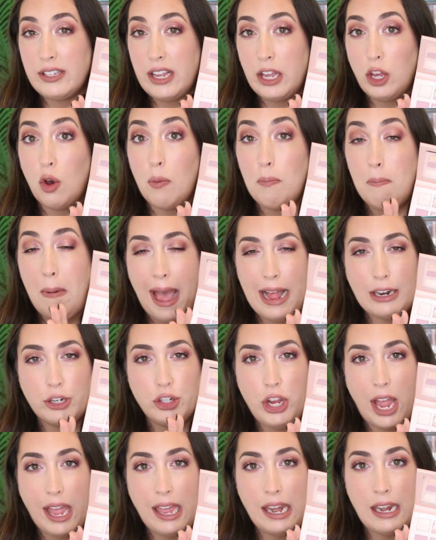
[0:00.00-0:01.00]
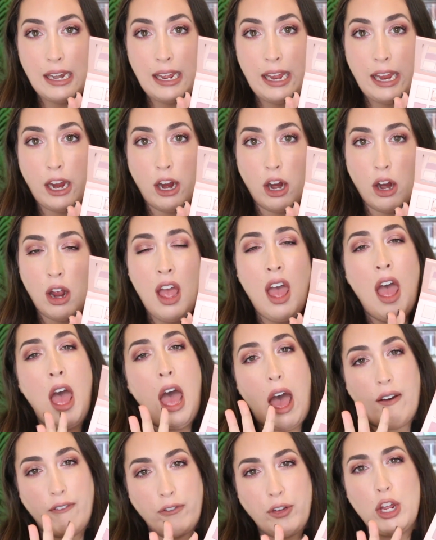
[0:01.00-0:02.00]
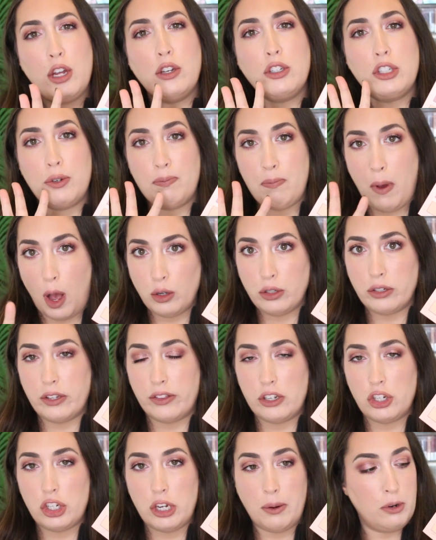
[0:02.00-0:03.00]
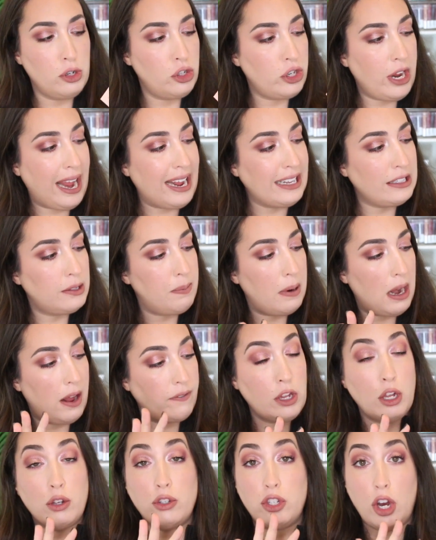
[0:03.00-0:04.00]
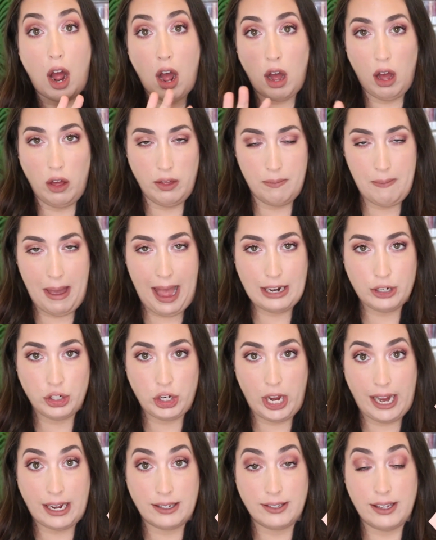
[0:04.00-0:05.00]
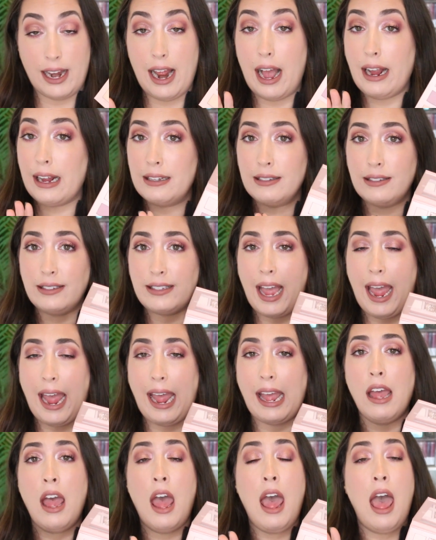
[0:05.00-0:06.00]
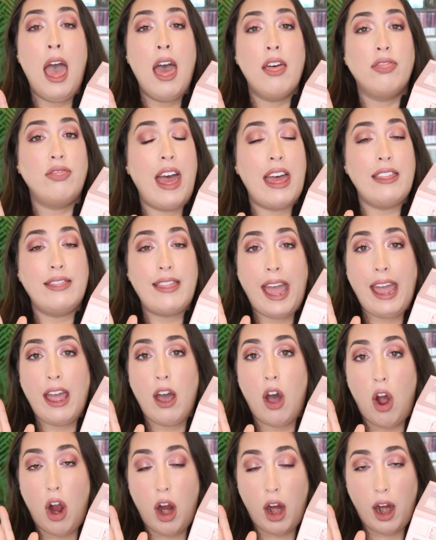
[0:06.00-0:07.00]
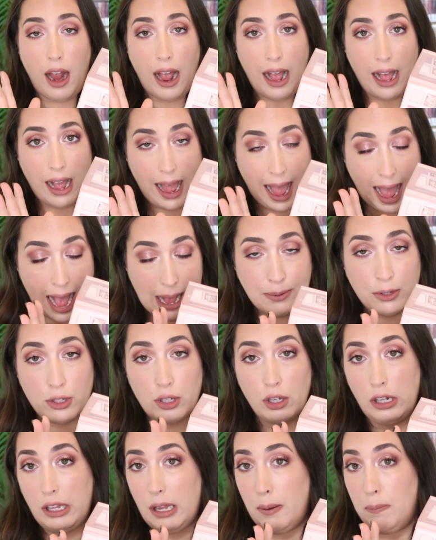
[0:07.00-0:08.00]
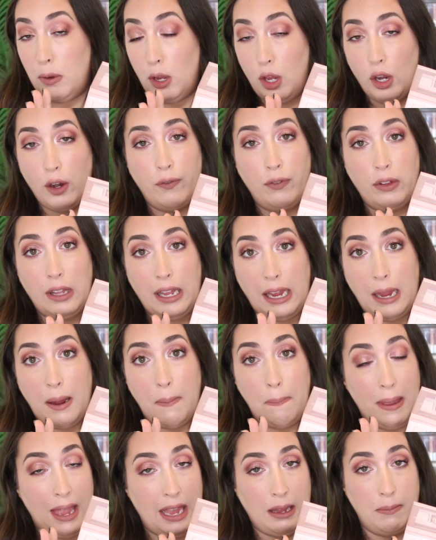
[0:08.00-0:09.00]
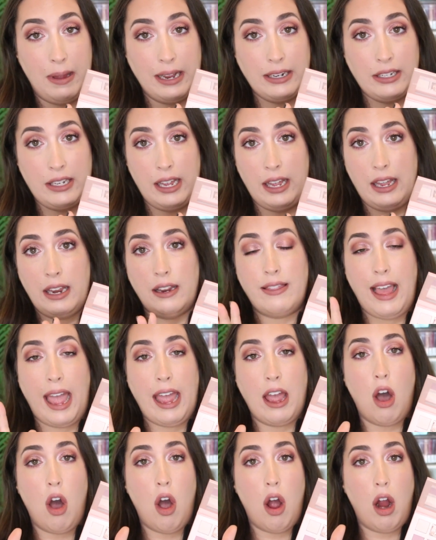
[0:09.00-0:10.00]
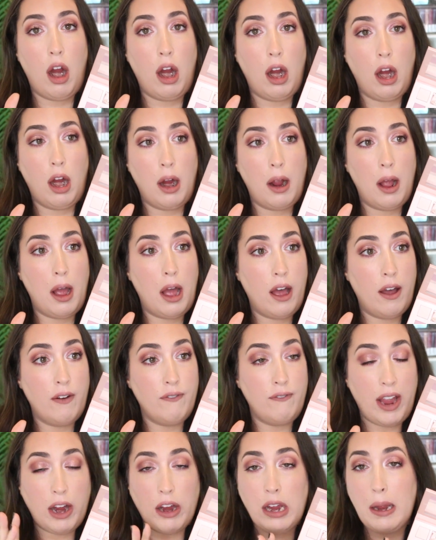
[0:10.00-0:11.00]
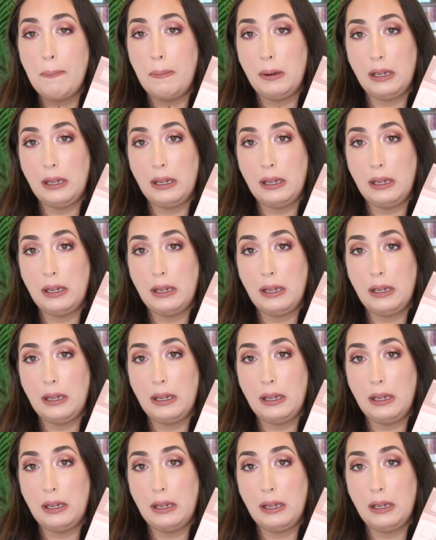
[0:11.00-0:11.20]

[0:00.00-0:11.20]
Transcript: single matte shade in here. I've used most of the shimmer shades, but I've used all the matte shades. And I can say that they are absolutely beautifully pigmented. They are uh, very